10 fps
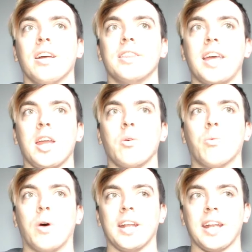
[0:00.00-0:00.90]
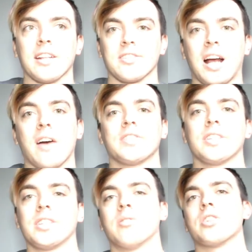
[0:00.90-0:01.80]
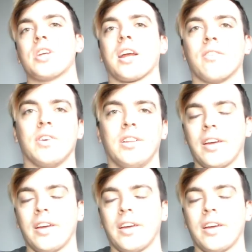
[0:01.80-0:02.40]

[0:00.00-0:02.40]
they want an answer. Obviously, they want track and field.